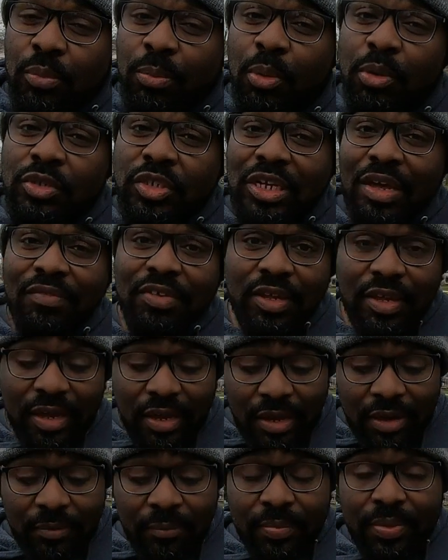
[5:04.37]

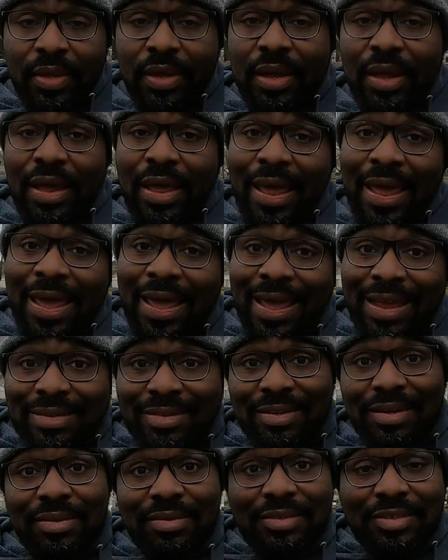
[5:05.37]
2.7K
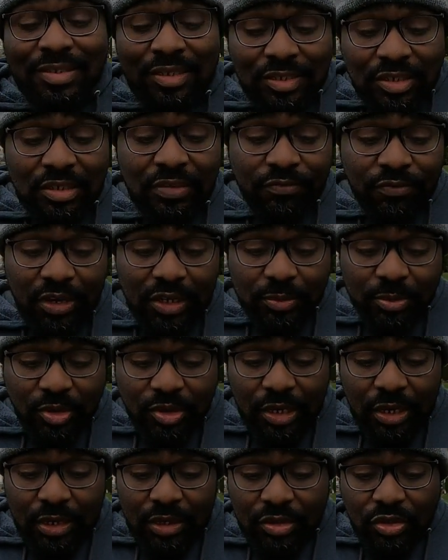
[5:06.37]
at 60 frames per
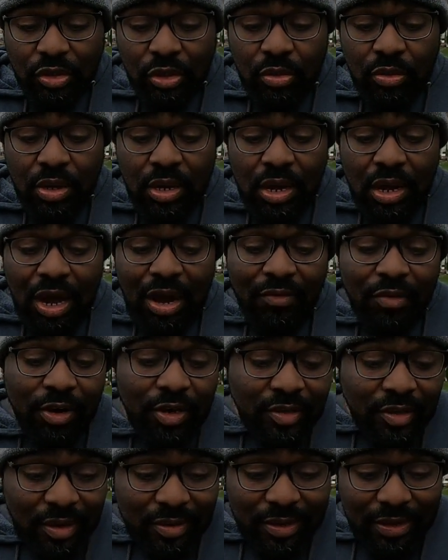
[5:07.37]
second. So I've
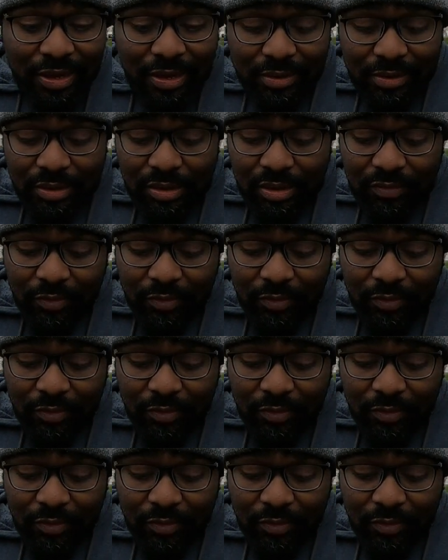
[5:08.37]
already done that.